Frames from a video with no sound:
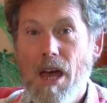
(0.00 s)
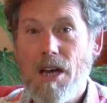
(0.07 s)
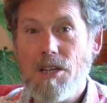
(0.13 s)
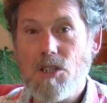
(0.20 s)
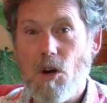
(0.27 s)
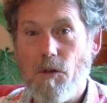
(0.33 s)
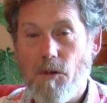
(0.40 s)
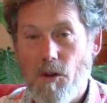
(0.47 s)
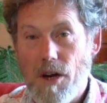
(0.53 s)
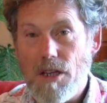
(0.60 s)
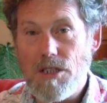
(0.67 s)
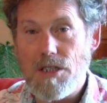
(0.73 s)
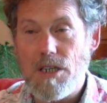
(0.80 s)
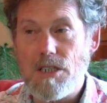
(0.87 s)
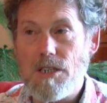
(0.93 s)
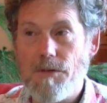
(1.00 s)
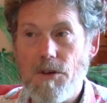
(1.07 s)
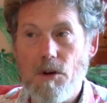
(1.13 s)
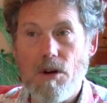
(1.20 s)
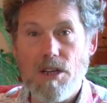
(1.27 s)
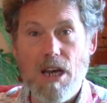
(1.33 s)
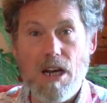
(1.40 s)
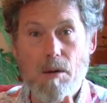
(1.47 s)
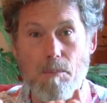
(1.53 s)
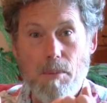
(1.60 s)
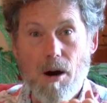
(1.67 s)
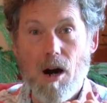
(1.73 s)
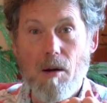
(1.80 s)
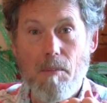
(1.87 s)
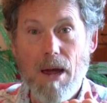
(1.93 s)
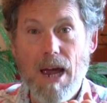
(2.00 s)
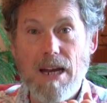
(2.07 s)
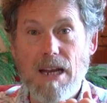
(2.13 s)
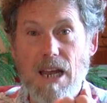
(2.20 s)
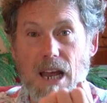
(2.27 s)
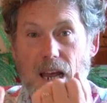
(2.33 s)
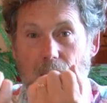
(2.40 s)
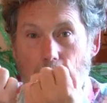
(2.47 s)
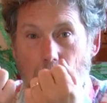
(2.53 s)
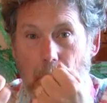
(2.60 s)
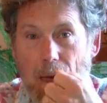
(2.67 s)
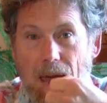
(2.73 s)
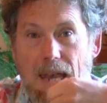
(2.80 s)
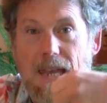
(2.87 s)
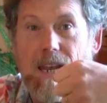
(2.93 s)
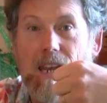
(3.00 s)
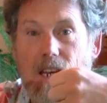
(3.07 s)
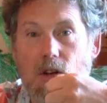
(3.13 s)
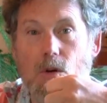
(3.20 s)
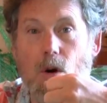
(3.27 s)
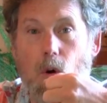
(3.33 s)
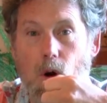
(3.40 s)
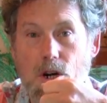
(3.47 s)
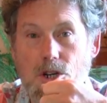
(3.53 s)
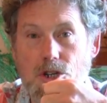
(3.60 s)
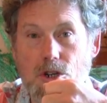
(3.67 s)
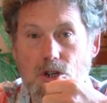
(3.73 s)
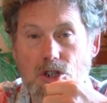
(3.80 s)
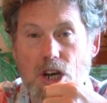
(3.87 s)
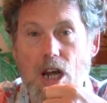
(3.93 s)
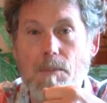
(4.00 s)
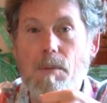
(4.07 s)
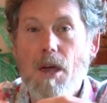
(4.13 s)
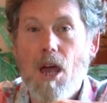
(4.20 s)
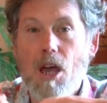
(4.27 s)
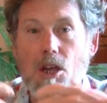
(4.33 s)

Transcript: So for instance, if you were to take a bar magnet and bend it into a horseshoe shape,